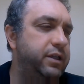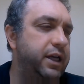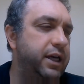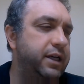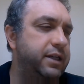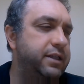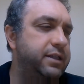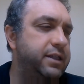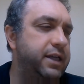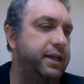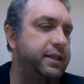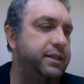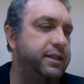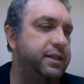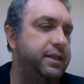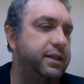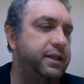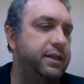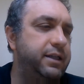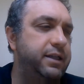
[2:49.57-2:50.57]
Dex
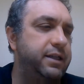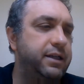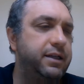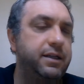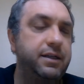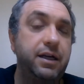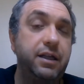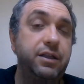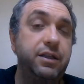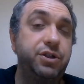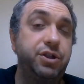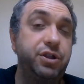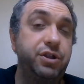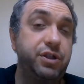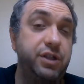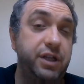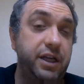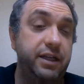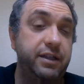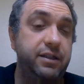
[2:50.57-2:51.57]
18,
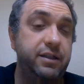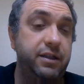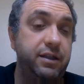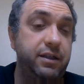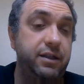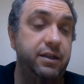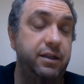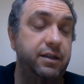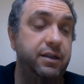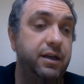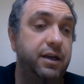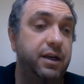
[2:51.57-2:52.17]
Intelligence 18,